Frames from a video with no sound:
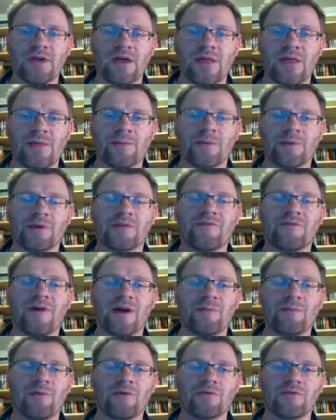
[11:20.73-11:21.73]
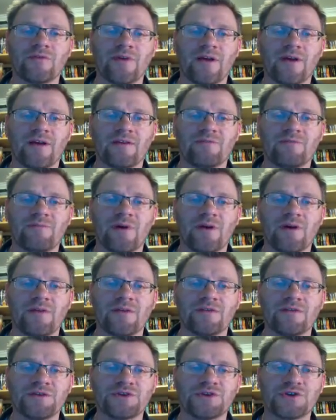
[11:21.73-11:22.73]
and I'm going to divide both sides by
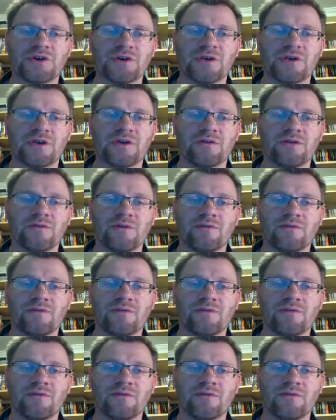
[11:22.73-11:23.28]
this chunk here